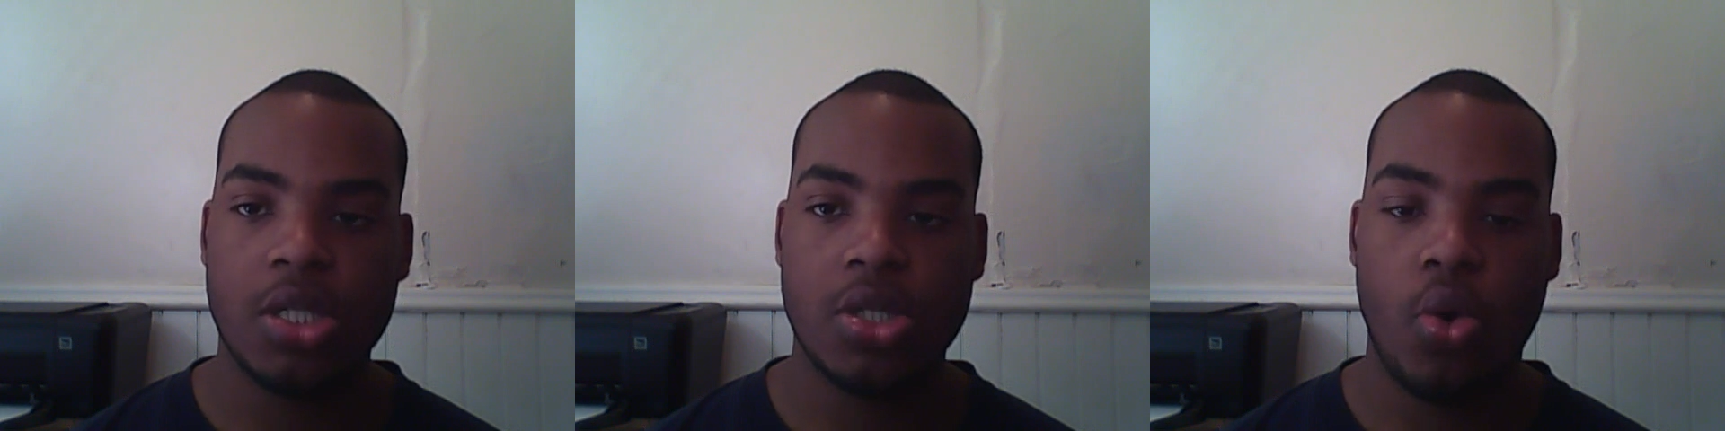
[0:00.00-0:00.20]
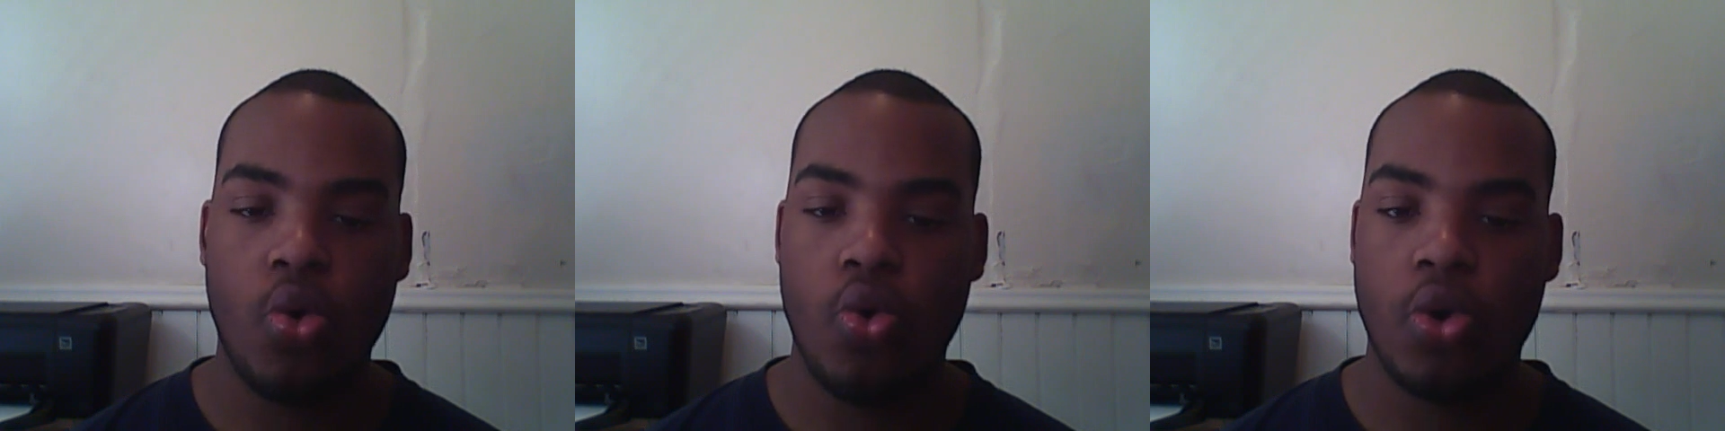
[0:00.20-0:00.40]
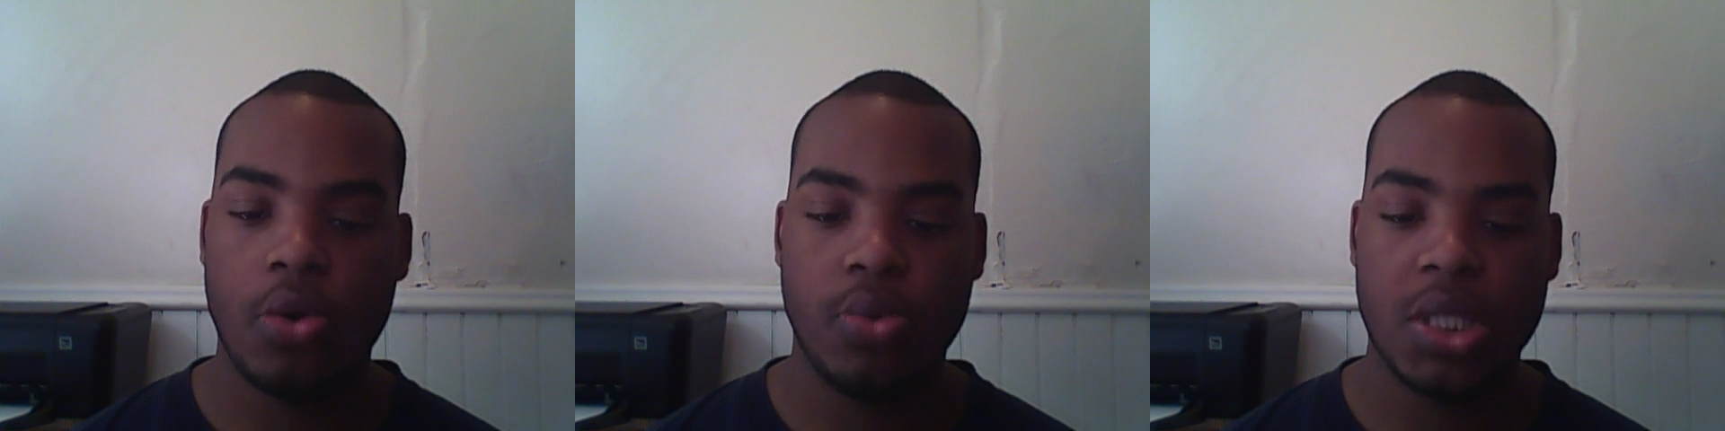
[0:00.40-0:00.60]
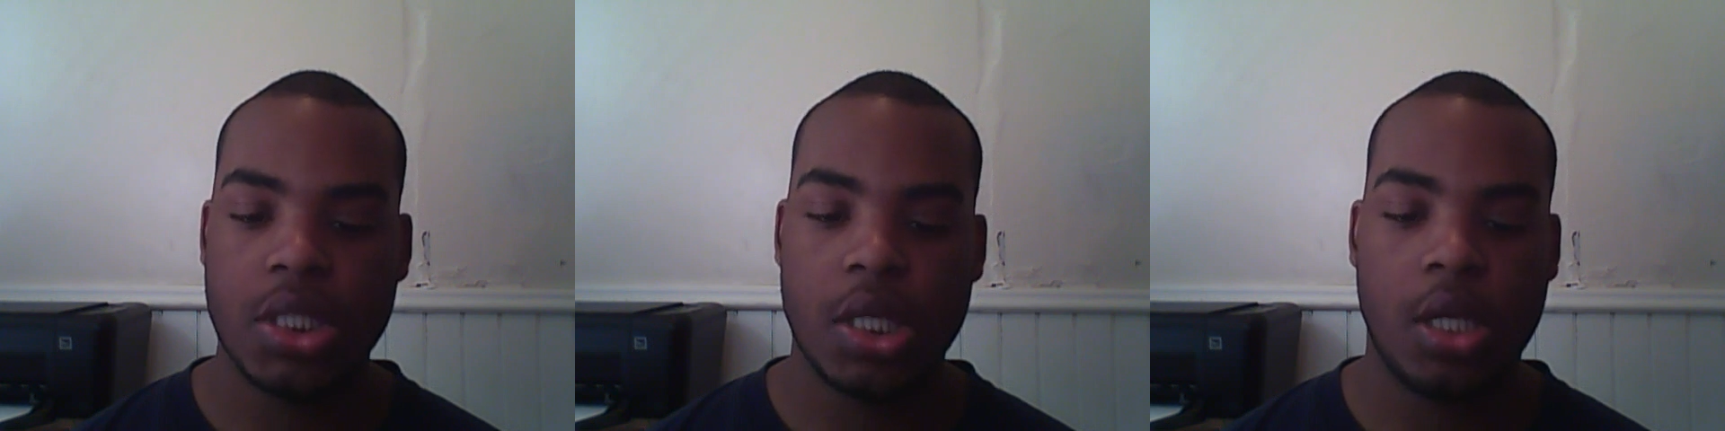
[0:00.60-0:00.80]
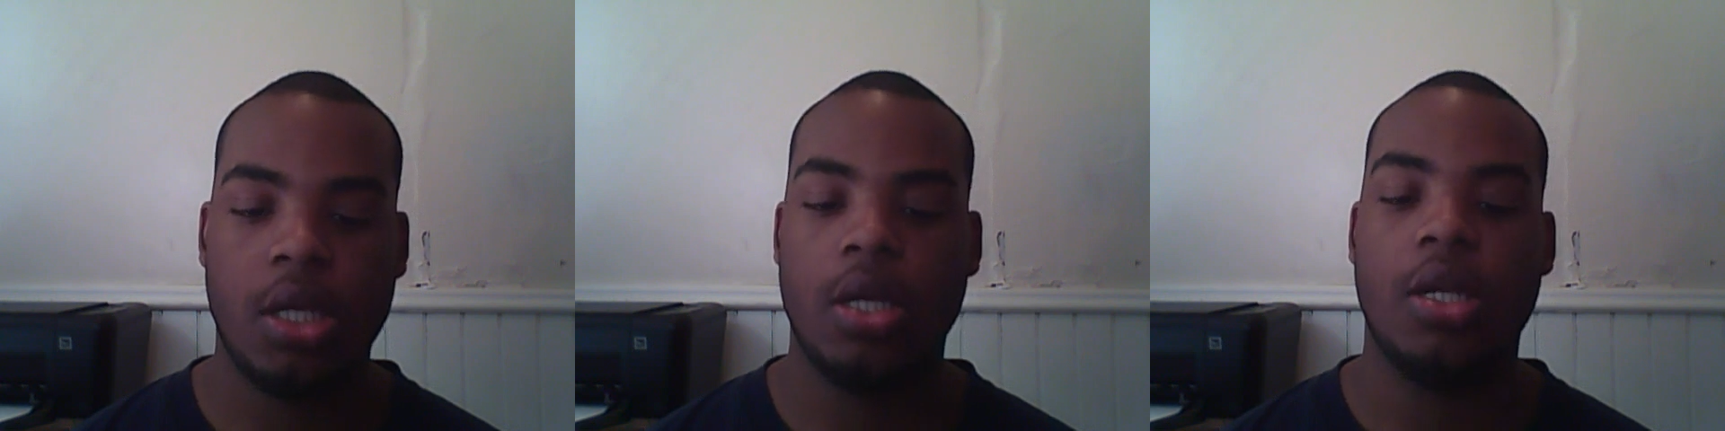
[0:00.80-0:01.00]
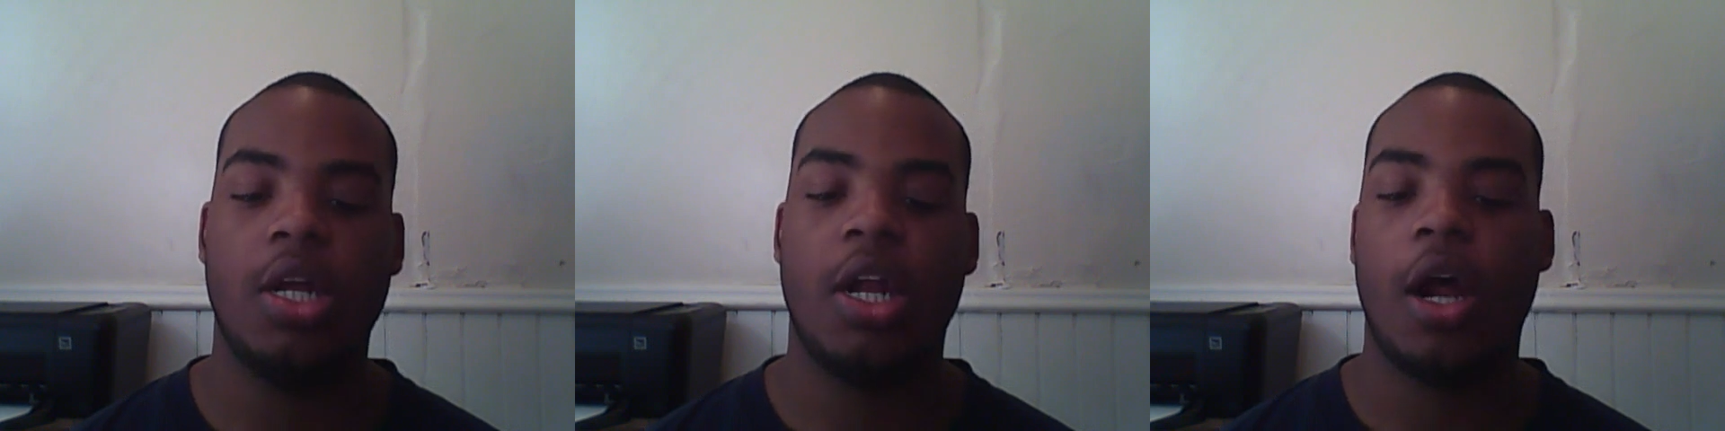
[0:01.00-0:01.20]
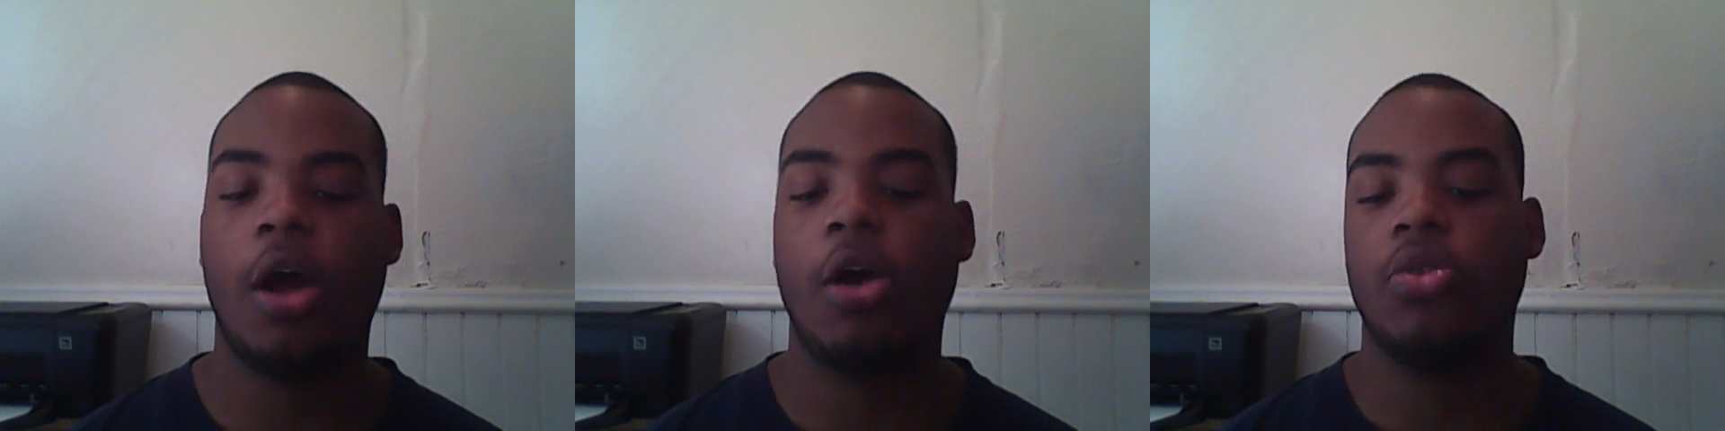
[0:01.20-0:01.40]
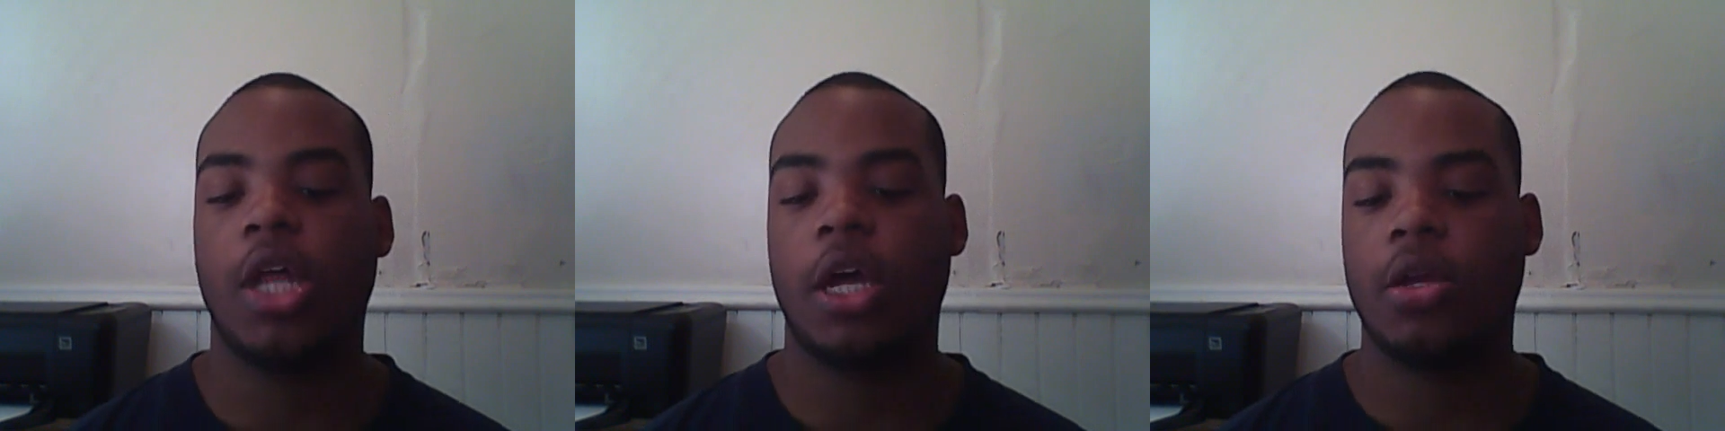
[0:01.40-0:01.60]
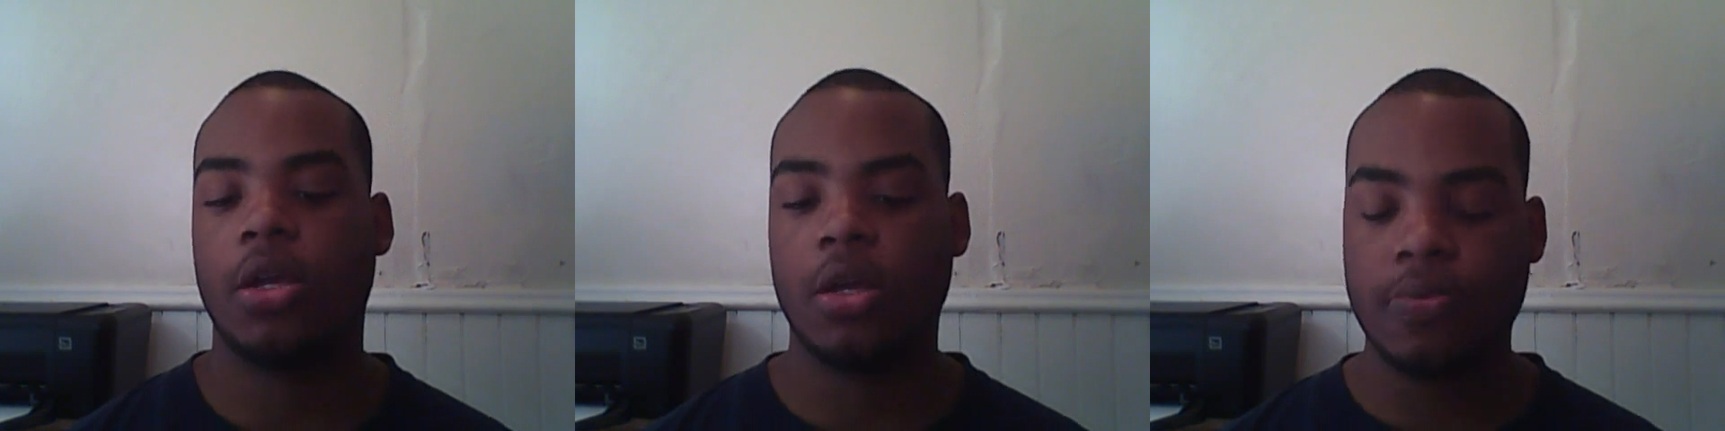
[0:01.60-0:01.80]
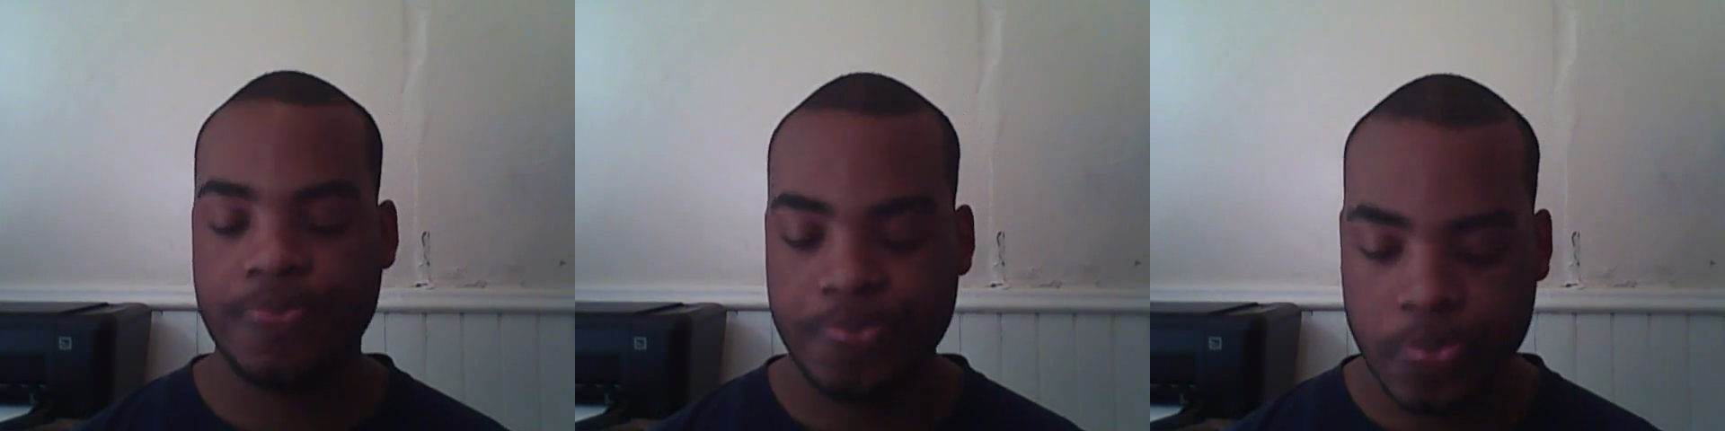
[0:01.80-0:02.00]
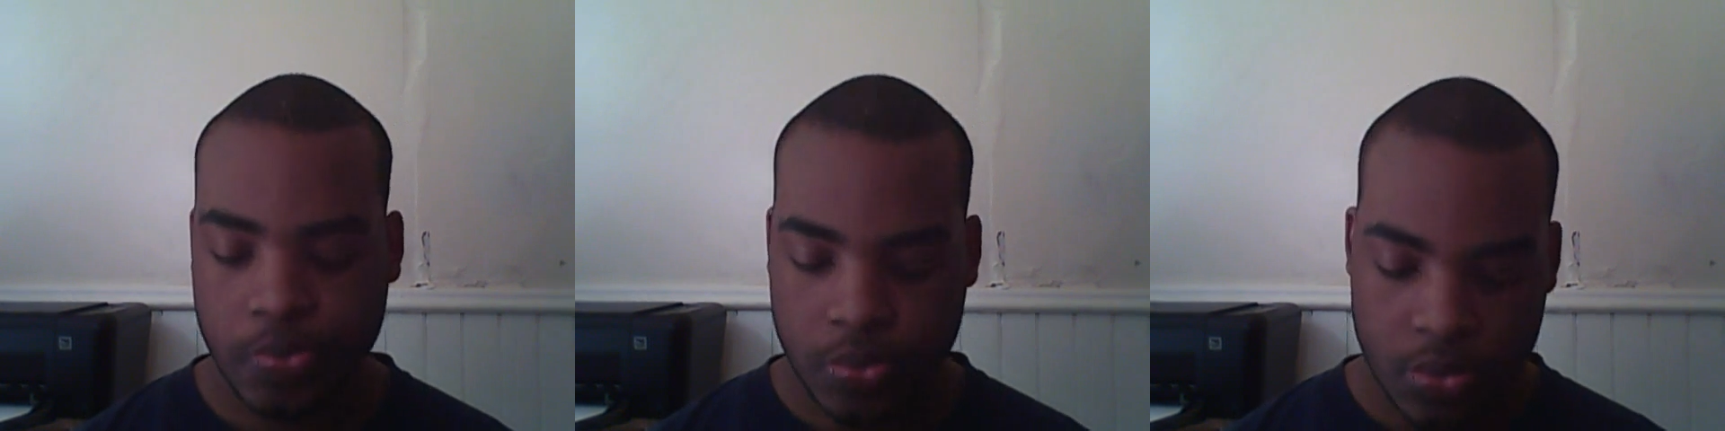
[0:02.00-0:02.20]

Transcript: this whore was saying, and I don't like it.